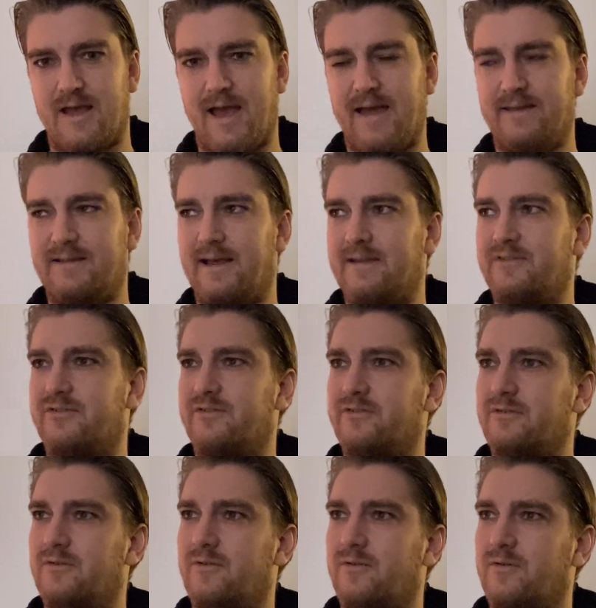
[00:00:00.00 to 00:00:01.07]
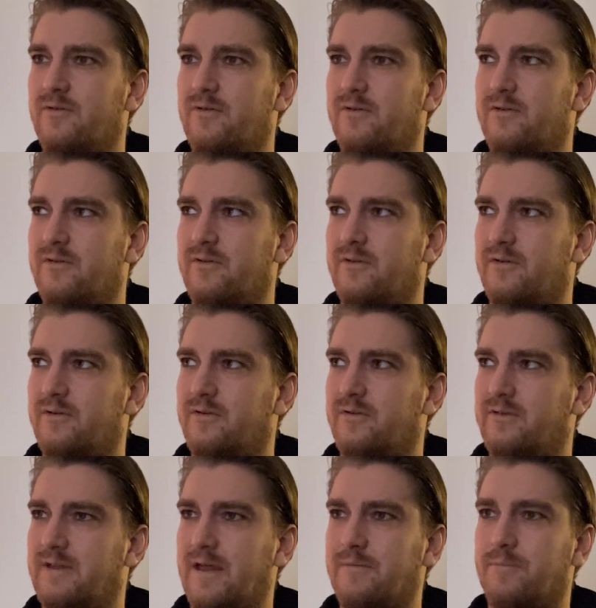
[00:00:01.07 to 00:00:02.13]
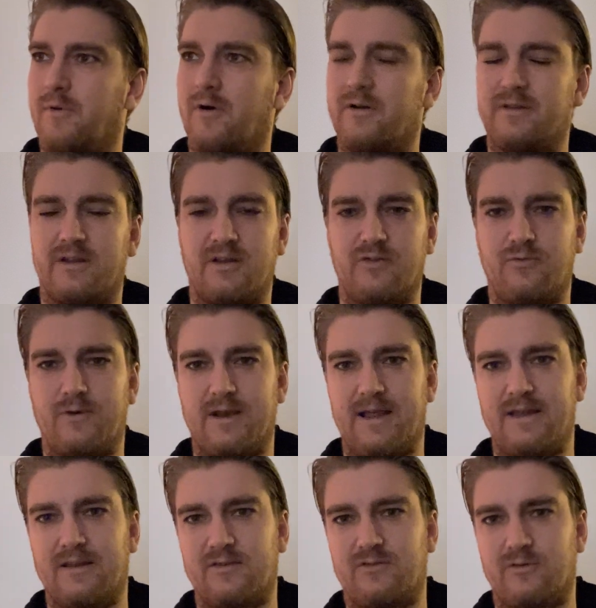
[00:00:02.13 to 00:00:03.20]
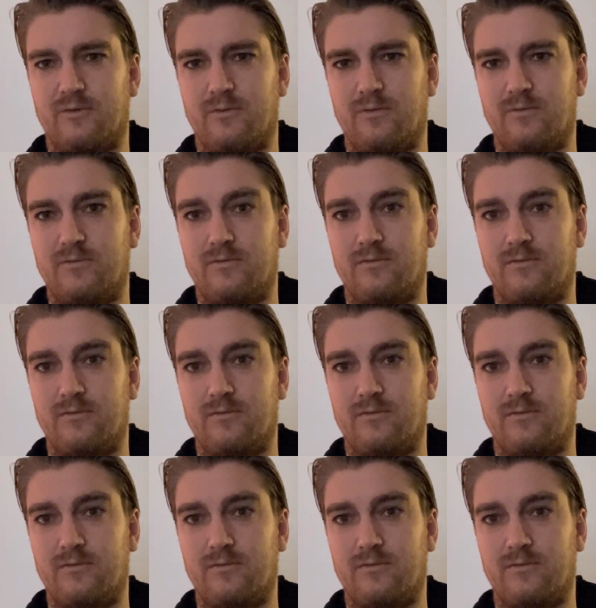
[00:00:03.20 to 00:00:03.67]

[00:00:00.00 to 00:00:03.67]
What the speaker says: And that's that part that is related to